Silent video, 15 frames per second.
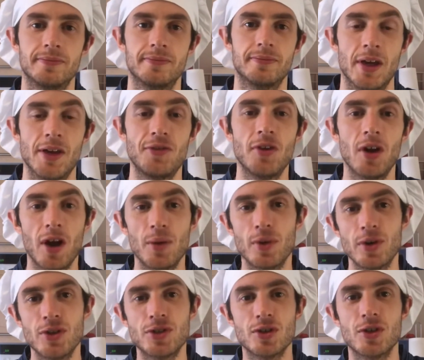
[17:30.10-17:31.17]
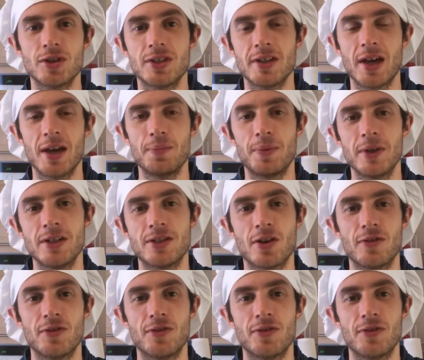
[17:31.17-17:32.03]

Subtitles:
If you like what you saw today, please don't